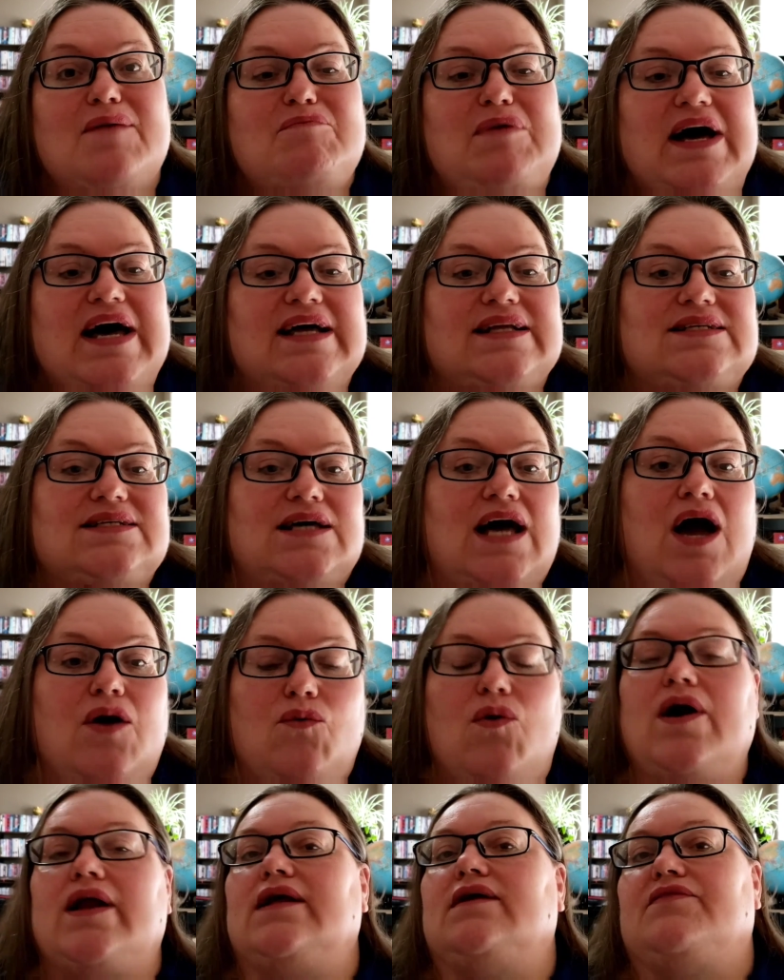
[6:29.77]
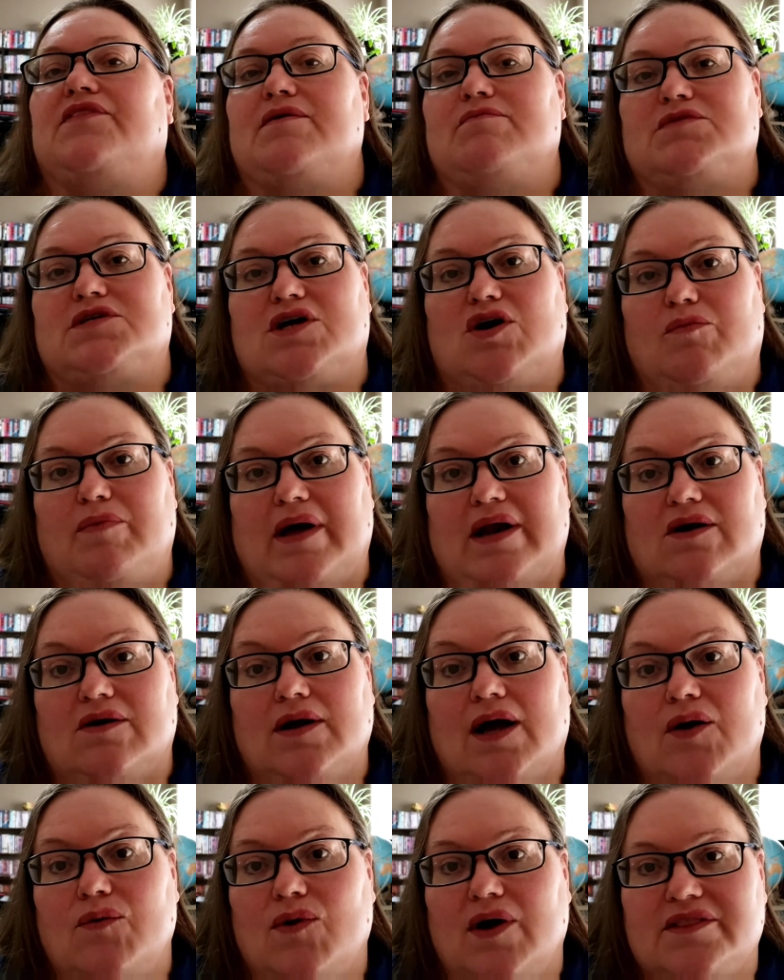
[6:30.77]
but I wanted them to go better.
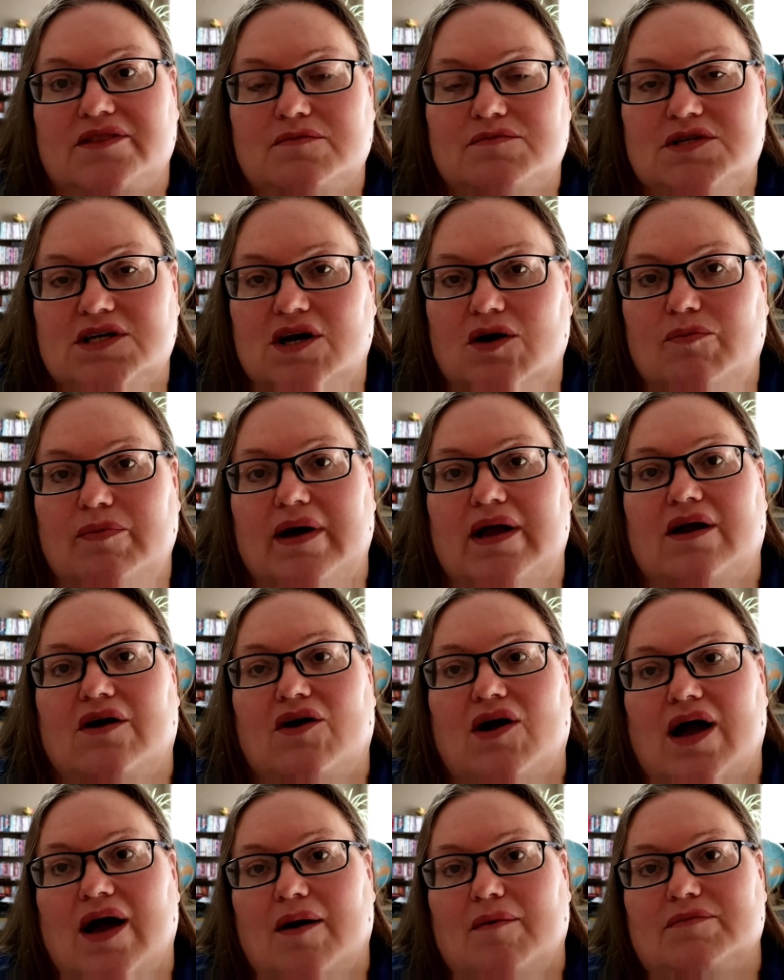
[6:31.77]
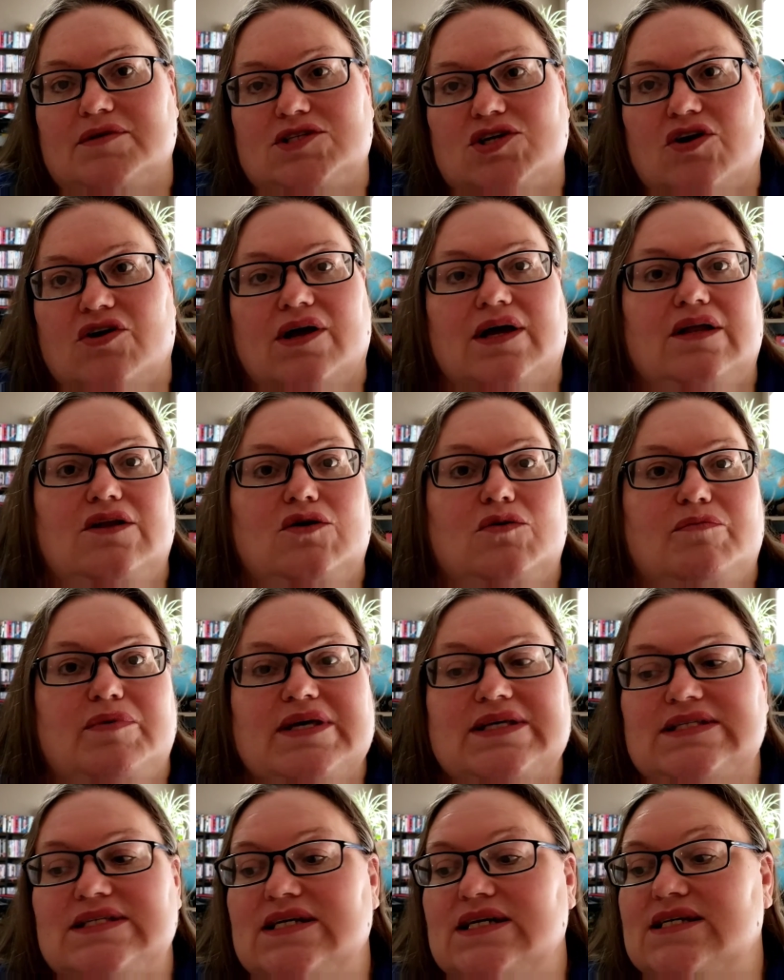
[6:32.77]
I want them to go better. I'm starting a new
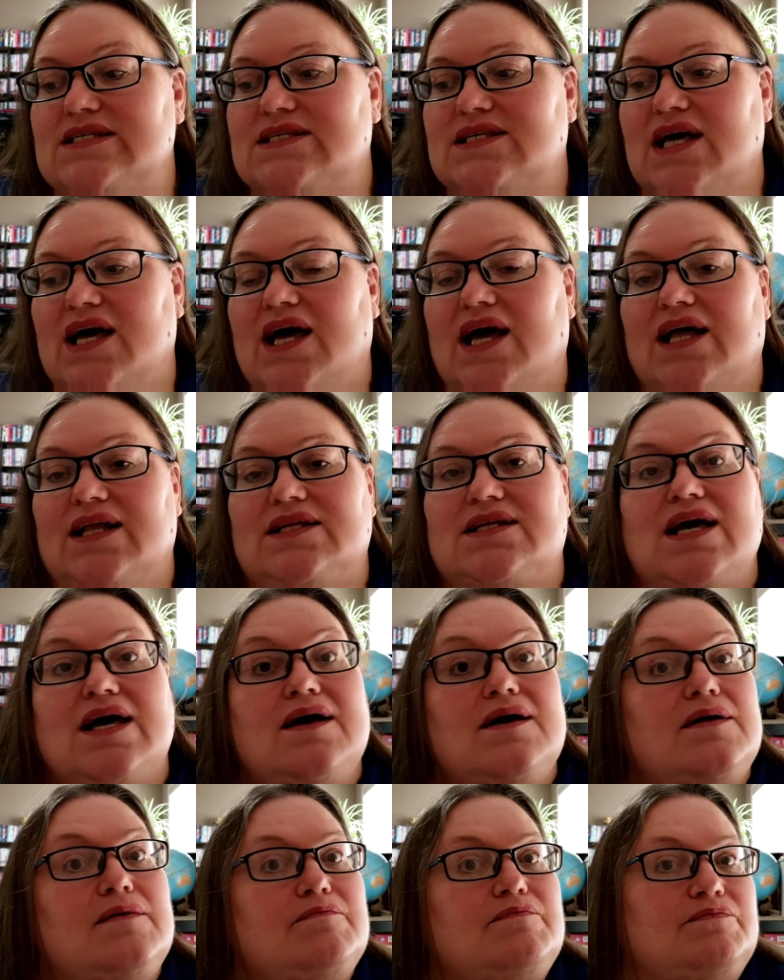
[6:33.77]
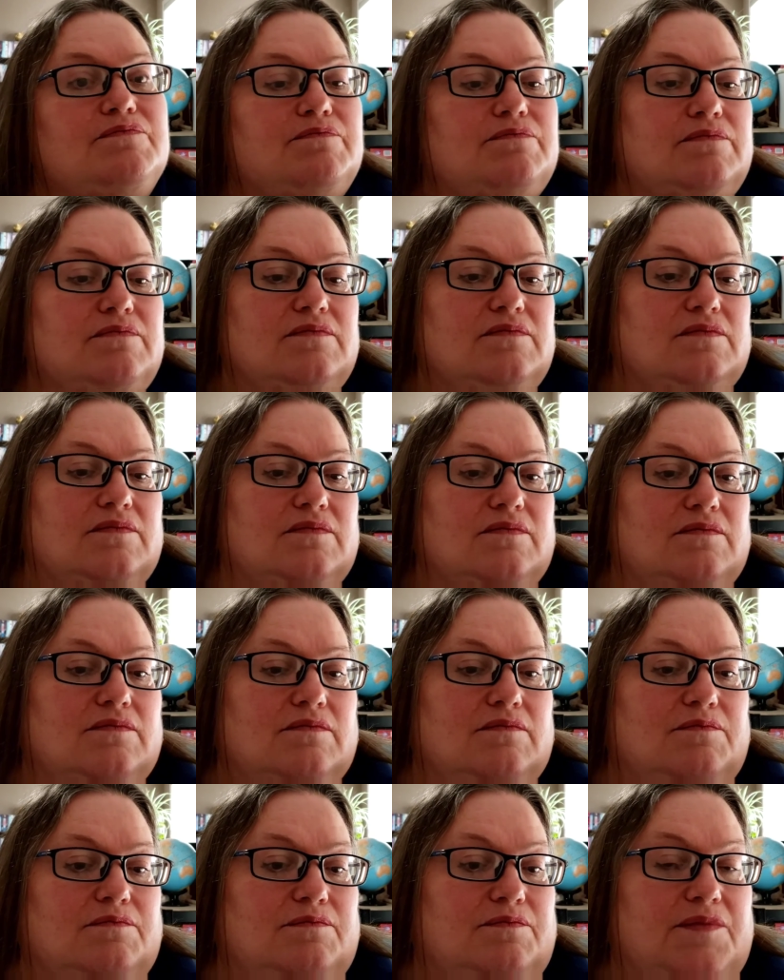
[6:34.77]
business, and
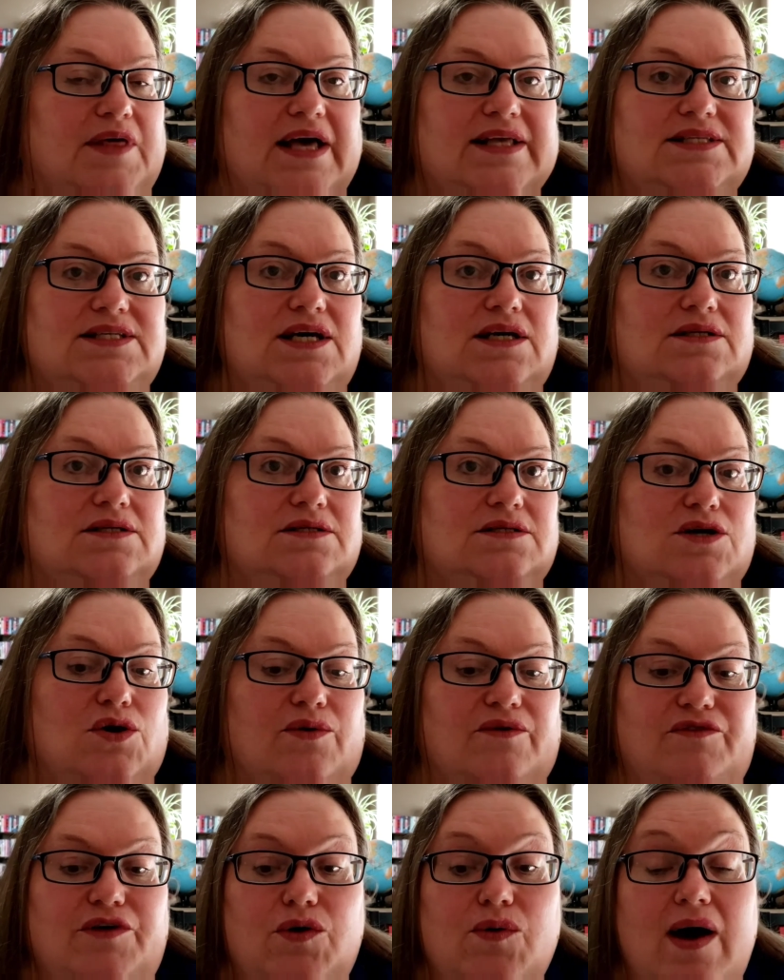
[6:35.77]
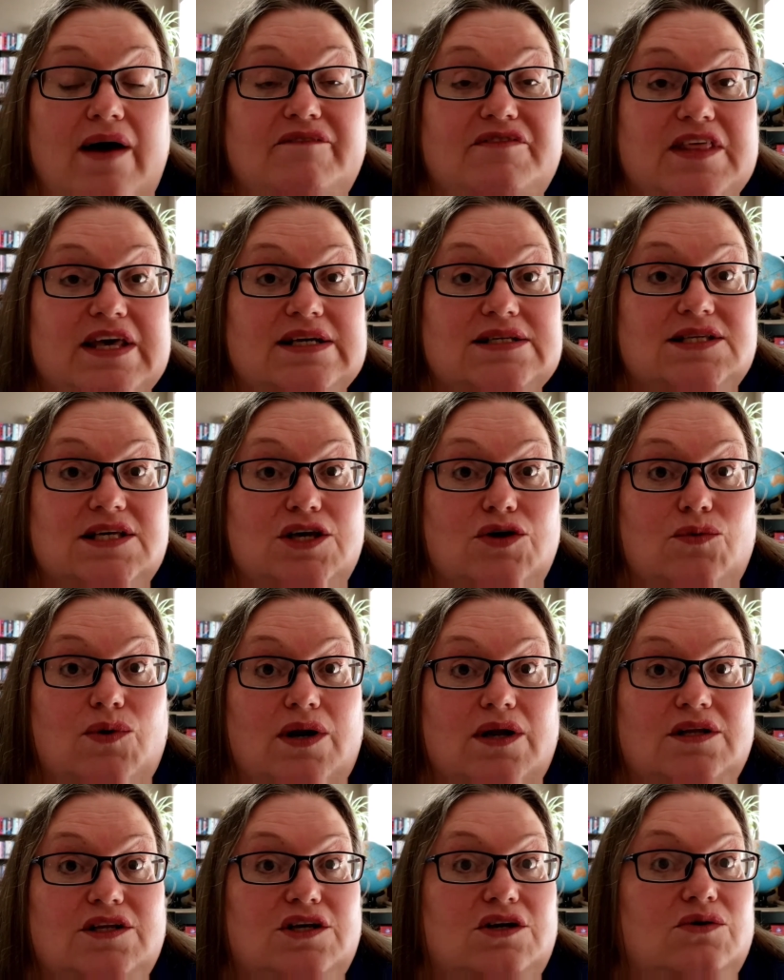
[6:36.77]
that's it. So if you have things that you
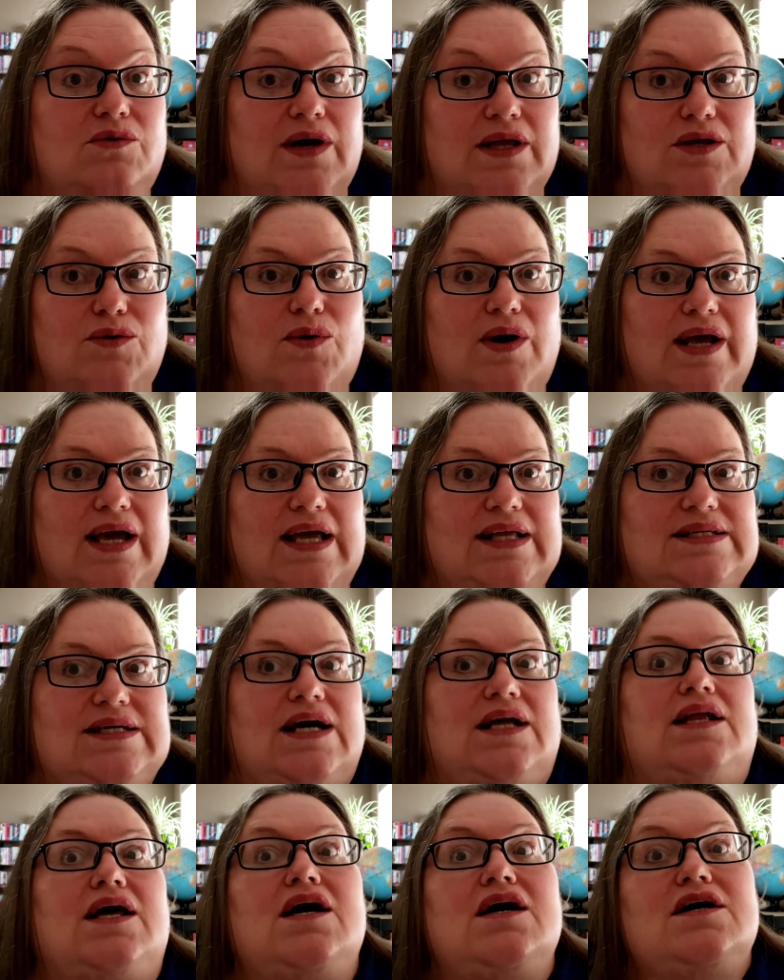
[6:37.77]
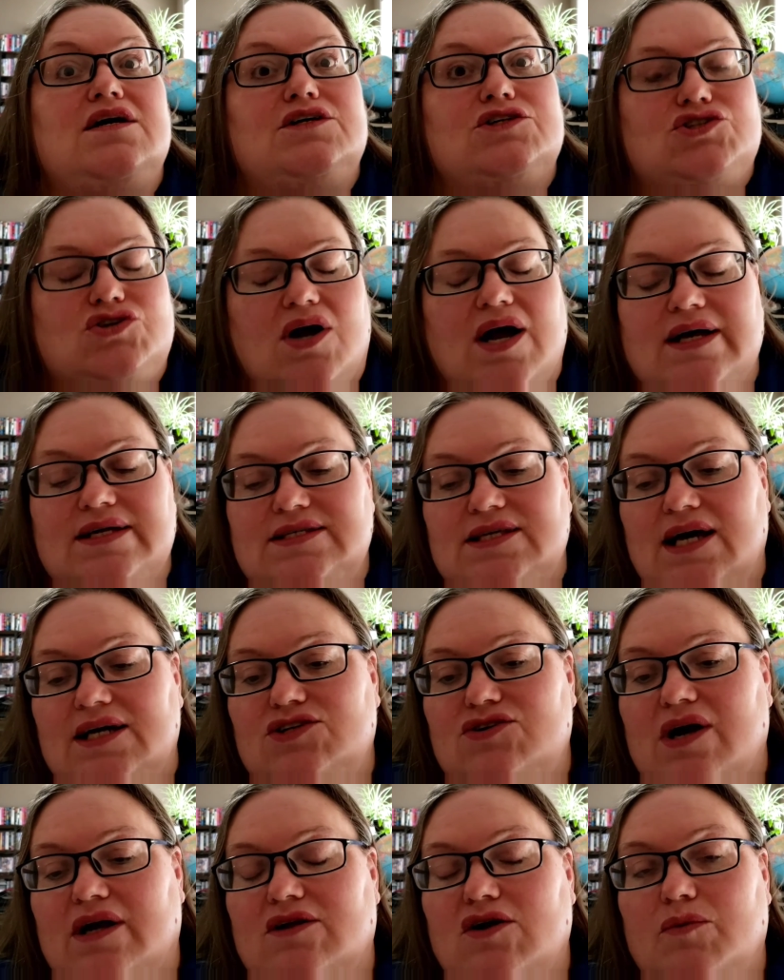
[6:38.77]
want to do and you want to get done, try
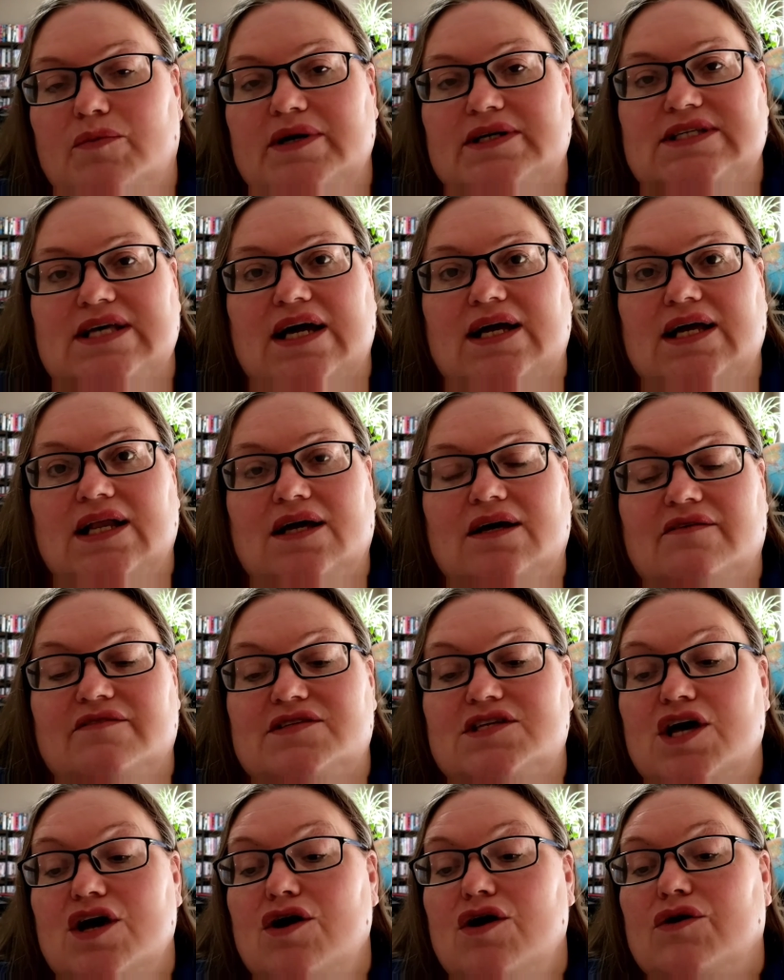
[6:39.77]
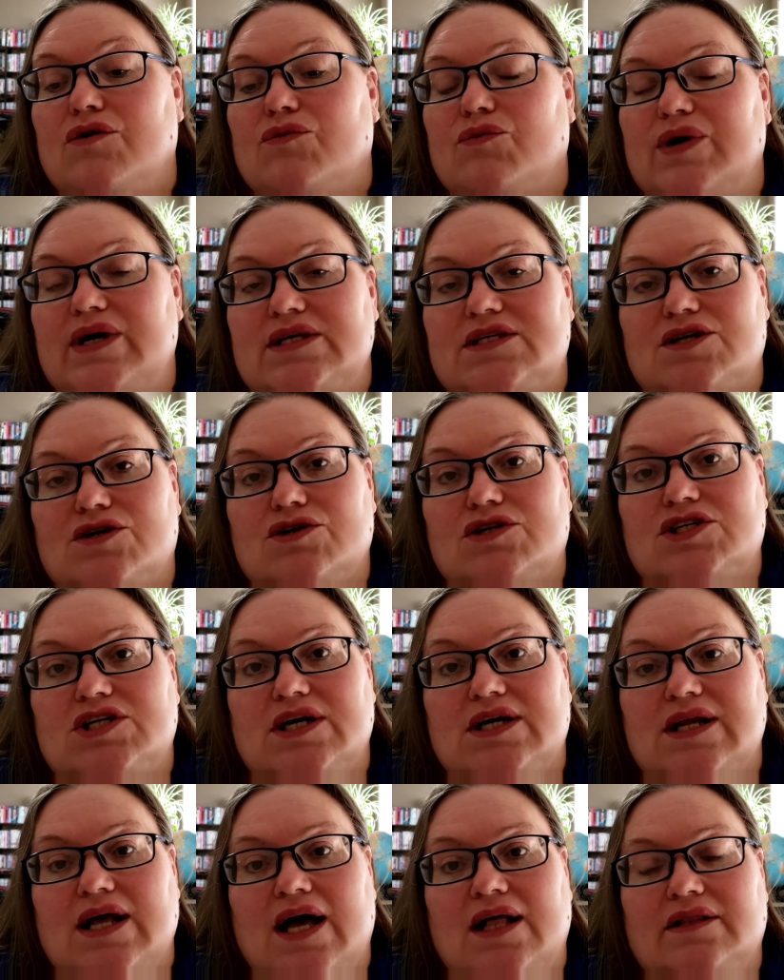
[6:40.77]
Sidetracked Home Executives, research
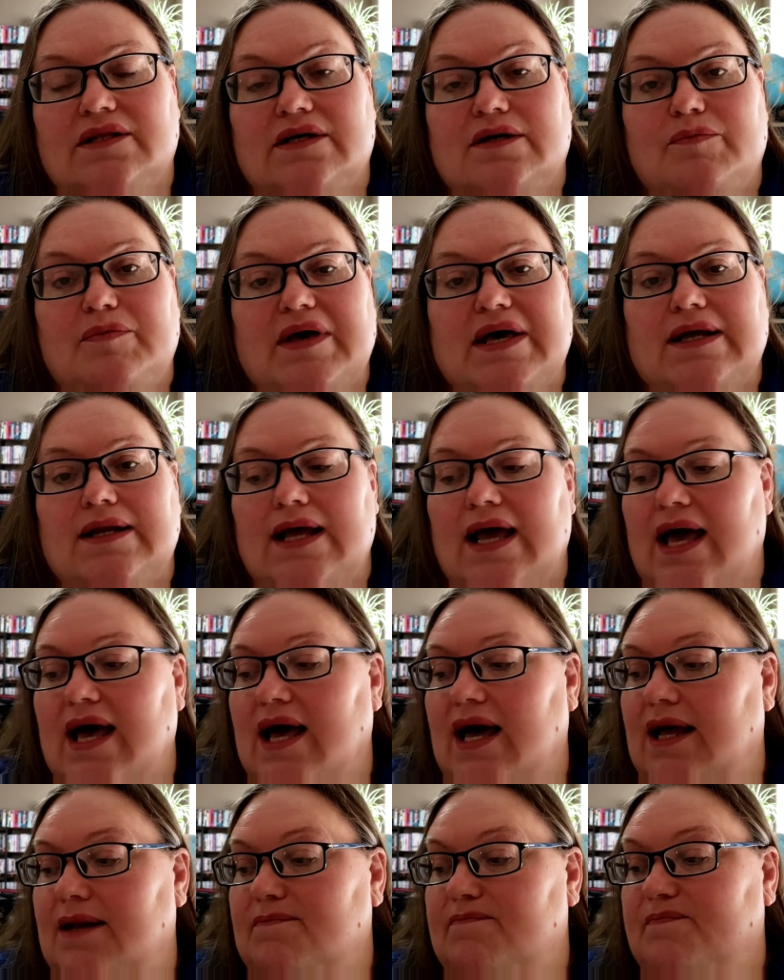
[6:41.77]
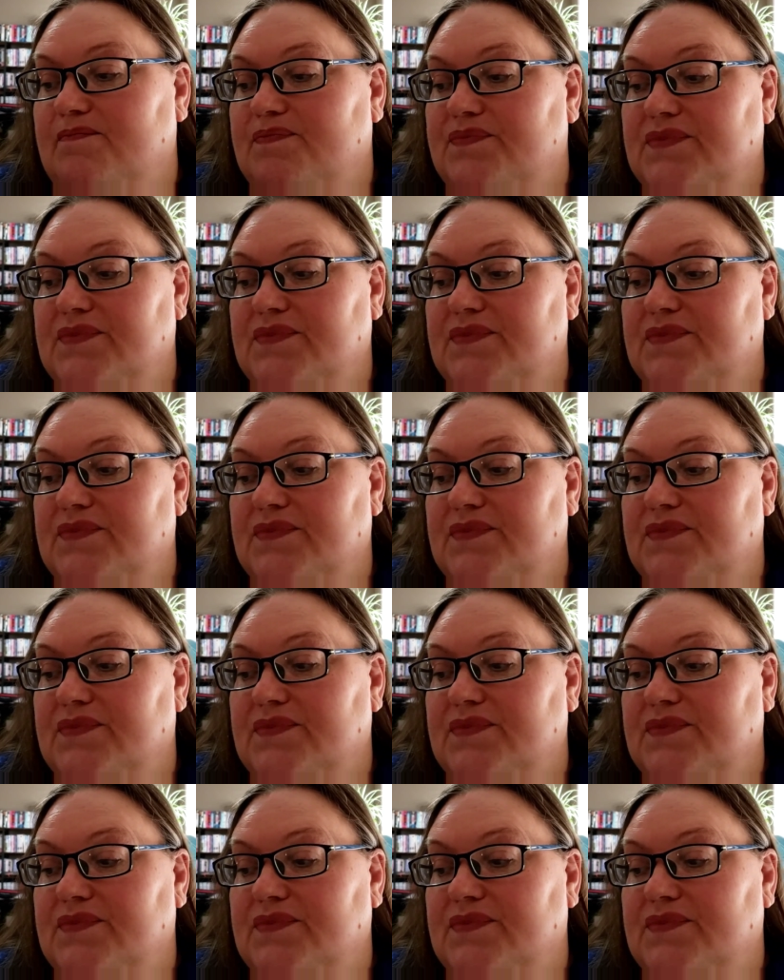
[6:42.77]
it a little bit, and